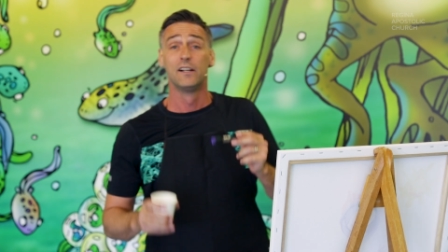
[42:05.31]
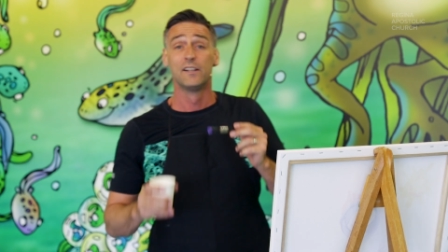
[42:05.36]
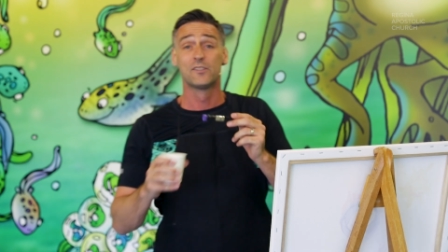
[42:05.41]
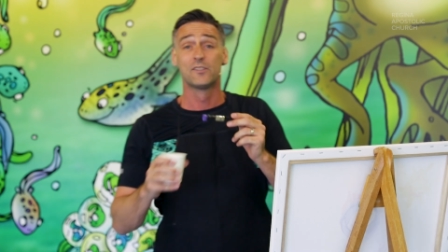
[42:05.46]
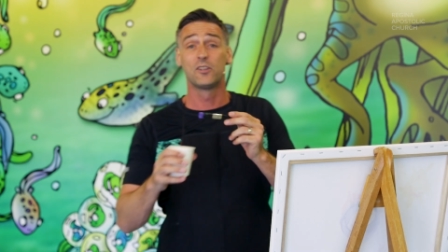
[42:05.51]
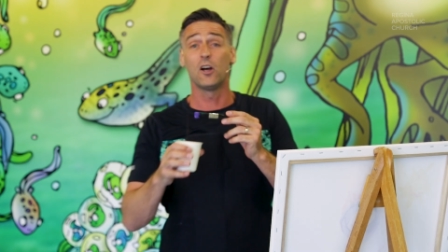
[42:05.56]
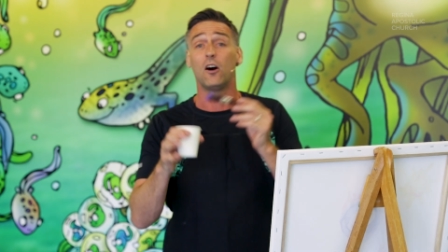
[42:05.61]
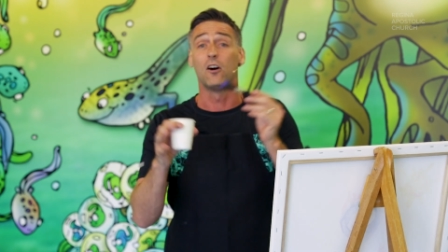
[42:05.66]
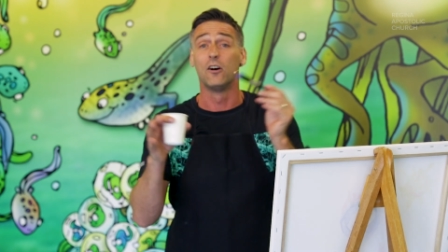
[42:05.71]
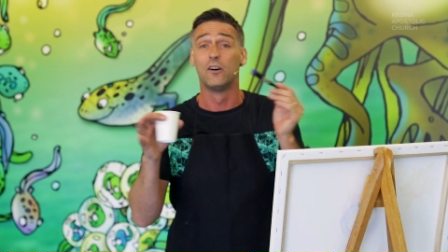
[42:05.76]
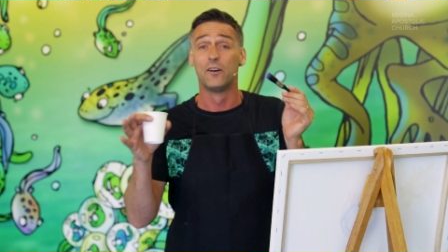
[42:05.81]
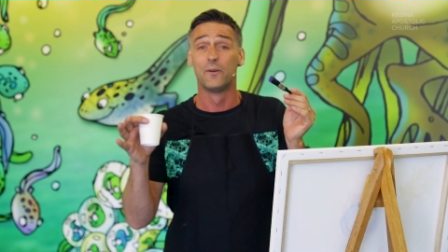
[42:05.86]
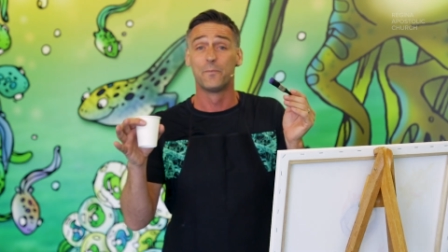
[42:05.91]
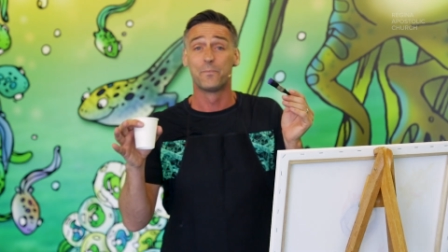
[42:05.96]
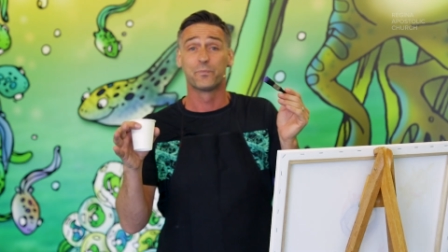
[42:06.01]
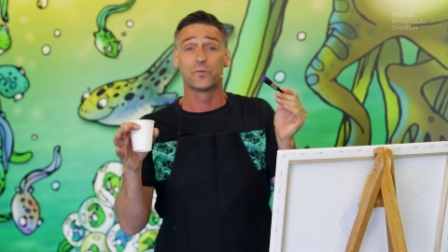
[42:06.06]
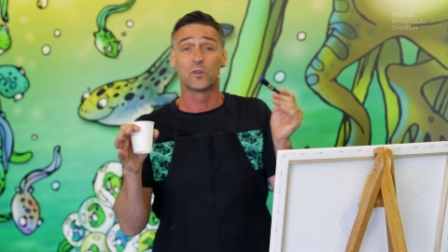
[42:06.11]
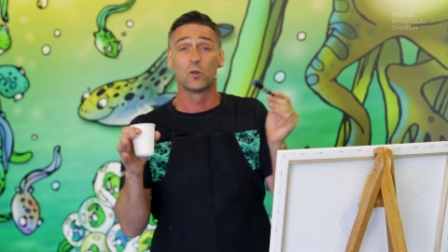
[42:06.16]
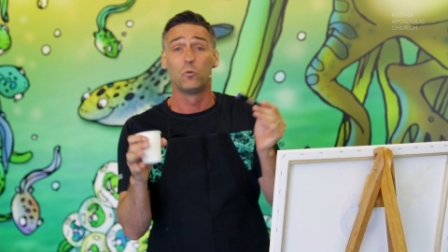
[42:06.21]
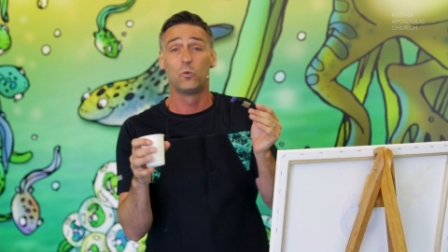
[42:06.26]
So
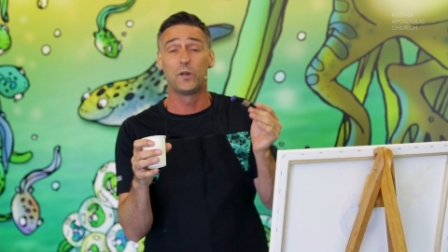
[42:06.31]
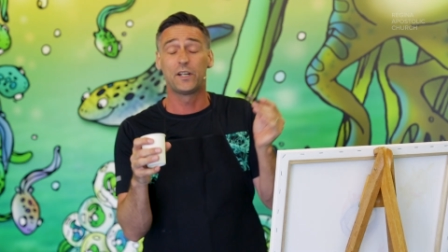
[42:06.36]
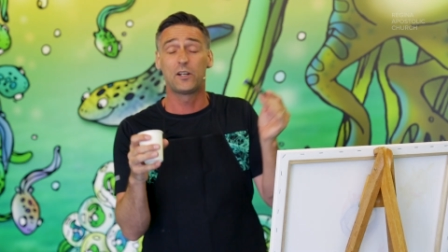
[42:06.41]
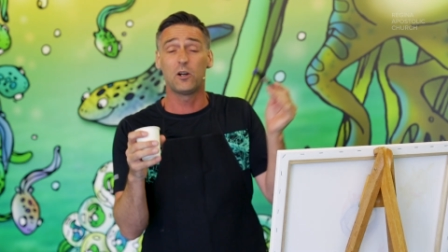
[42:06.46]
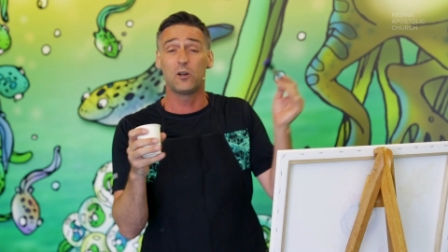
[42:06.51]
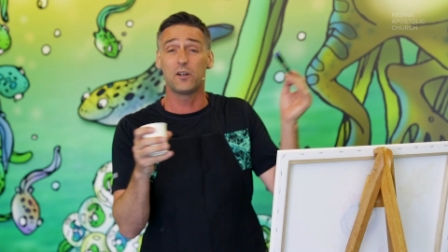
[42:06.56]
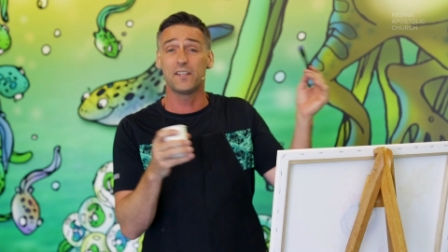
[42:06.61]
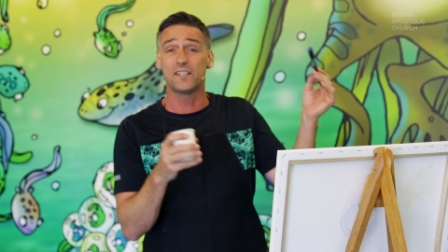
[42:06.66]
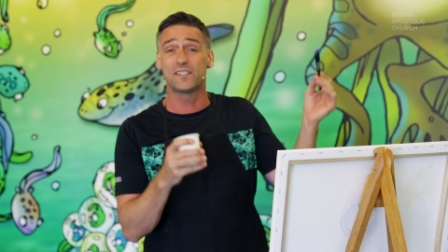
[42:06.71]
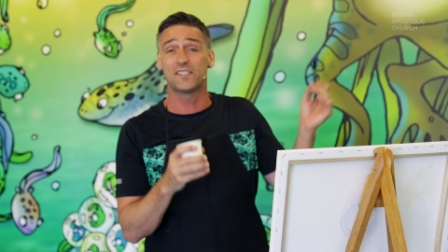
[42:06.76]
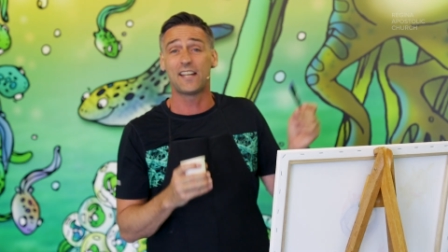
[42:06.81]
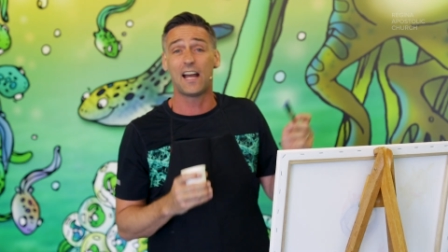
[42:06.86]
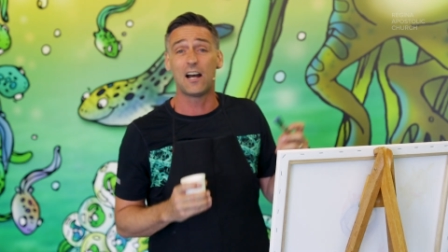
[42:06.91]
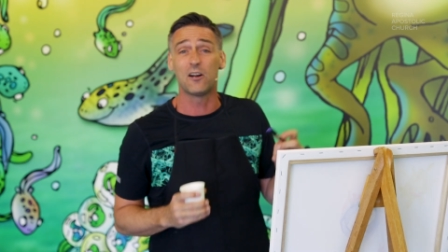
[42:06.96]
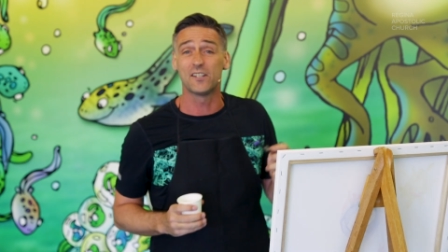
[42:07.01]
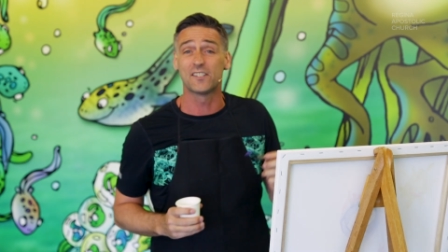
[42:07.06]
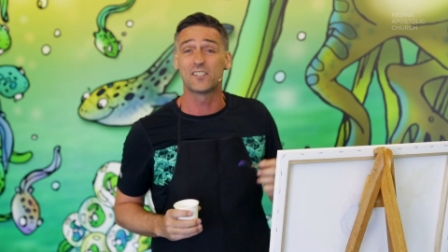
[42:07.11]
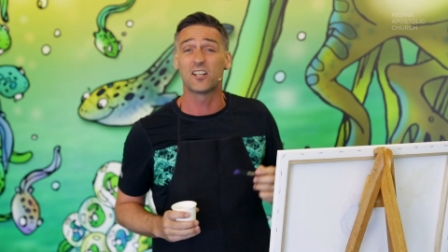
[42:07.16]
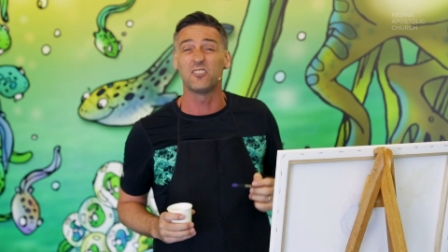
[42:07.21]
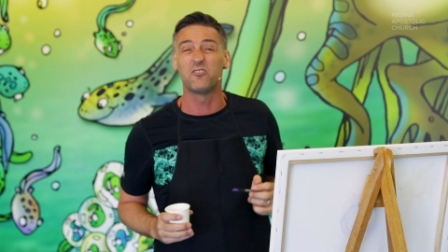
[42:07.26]
we go to this
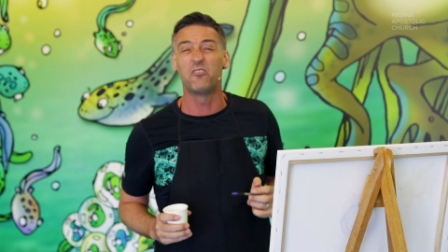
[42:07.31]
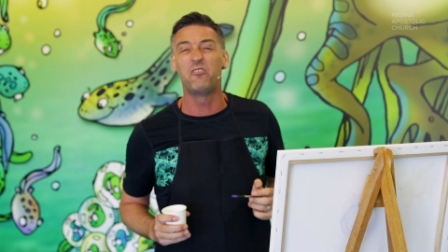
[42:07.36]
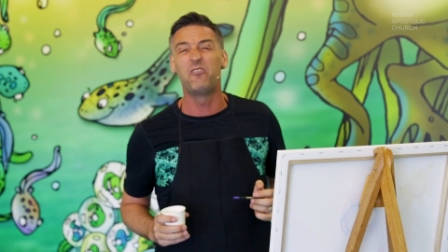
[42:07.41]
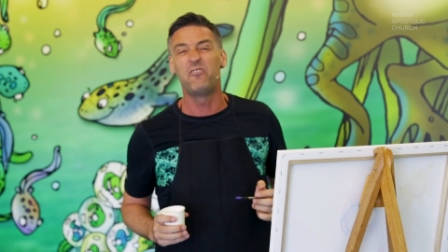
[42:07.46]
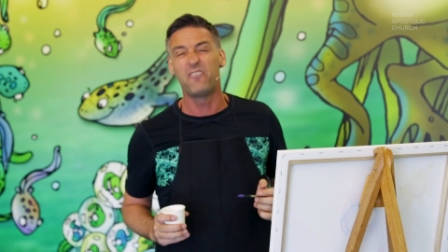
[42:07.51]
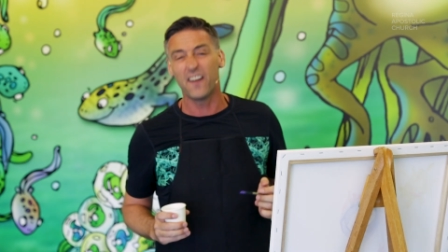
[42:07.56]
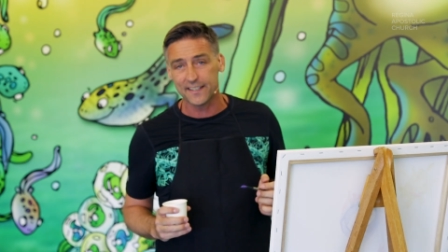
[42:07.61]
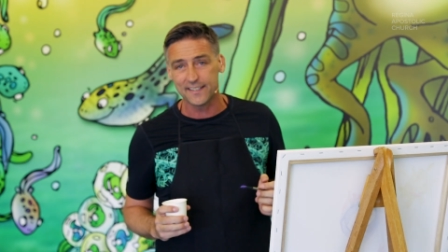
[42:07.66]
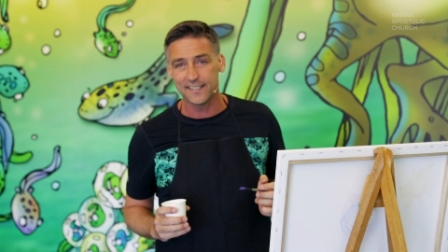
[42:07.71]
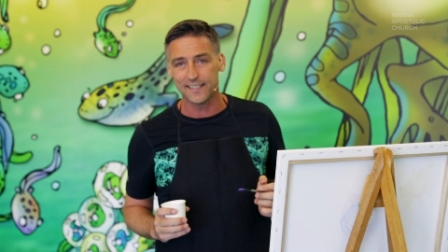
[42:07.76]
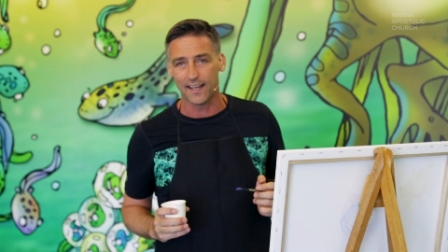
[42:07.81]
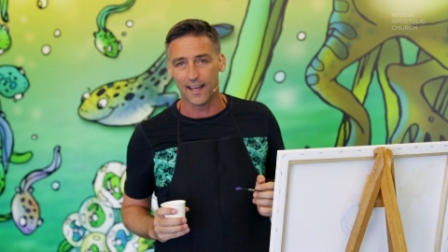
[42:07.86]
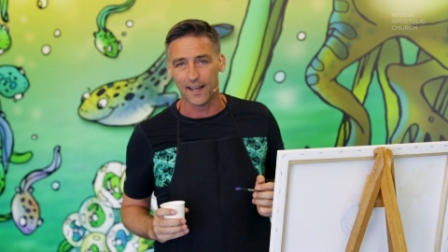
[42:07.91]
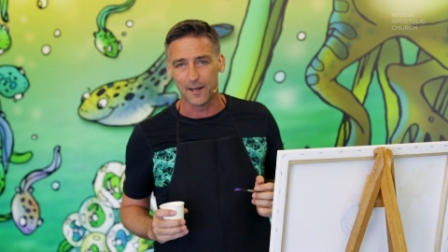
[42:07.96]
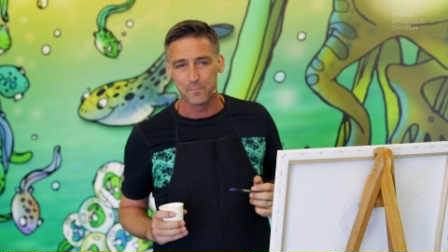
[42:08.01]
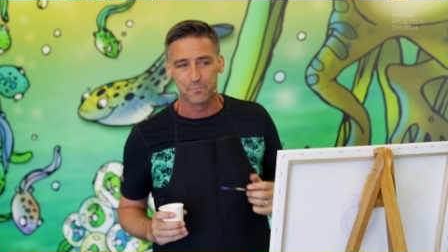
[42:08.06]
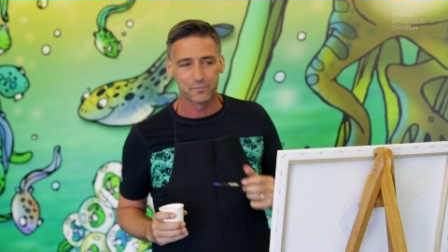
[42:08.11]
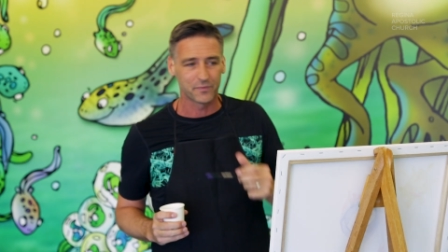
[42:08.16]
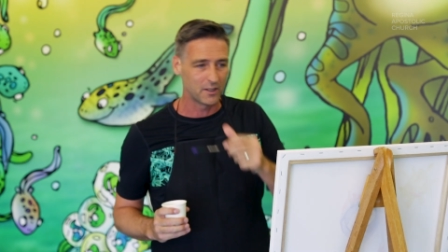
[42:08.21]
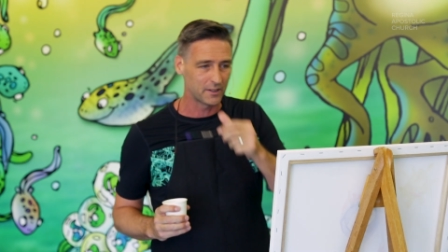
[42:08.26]
town. It's called Fethiye.